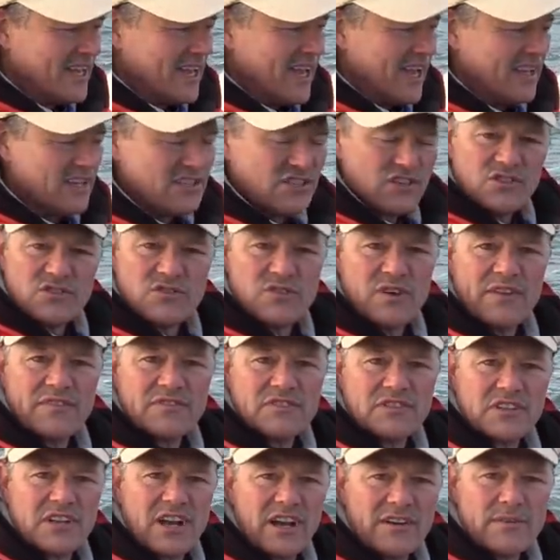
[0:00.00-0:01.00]
As you
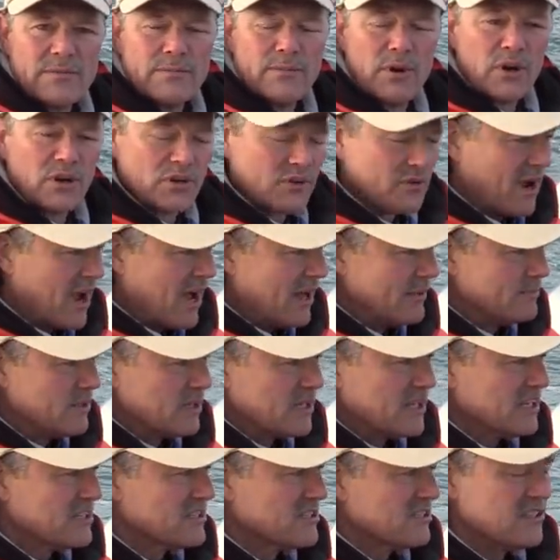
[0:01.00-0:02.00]
drift, you cover more ground
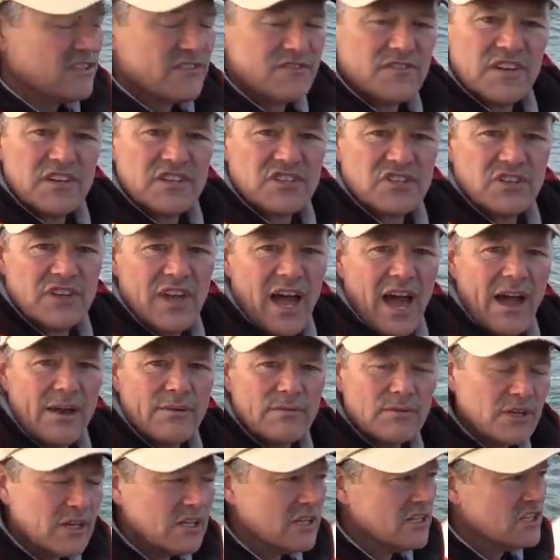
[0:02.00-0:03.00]
because these fish are not
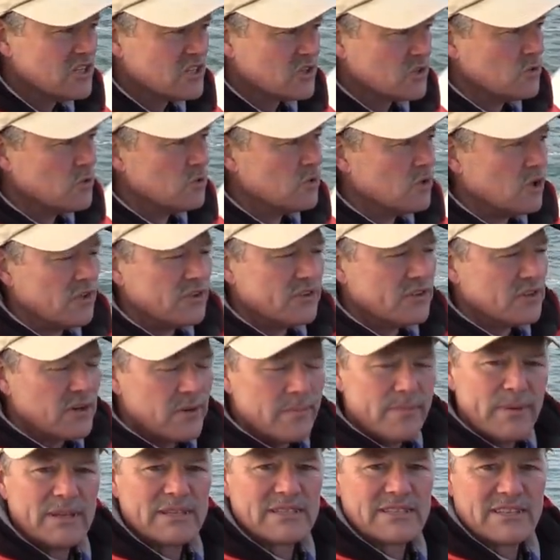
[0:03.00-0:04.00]
really schooled. They're
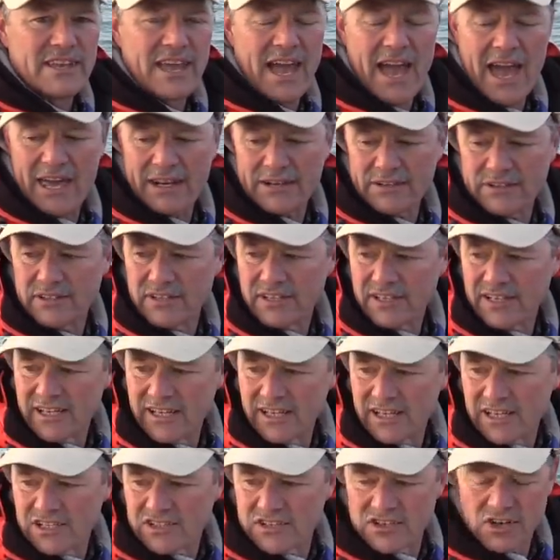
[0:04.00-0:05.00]
a bit scattered.
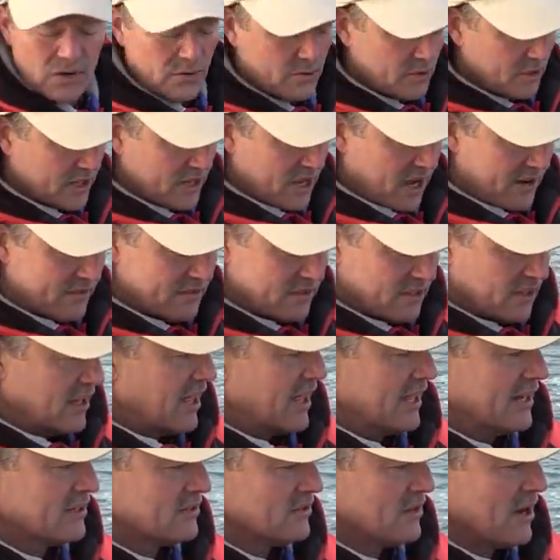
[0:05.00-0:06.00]
So we're covering a
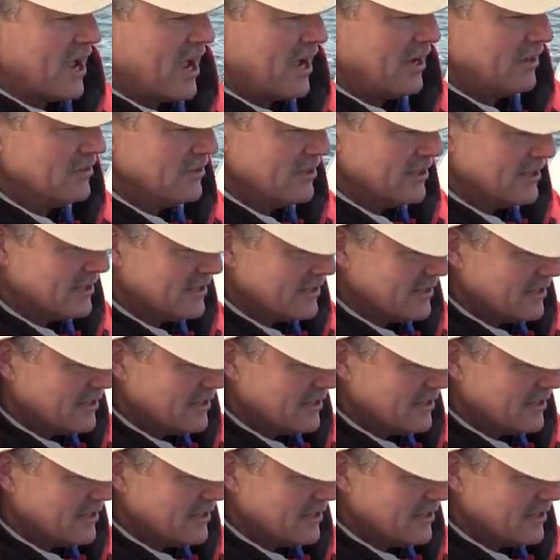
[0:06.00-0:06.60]
lot of ground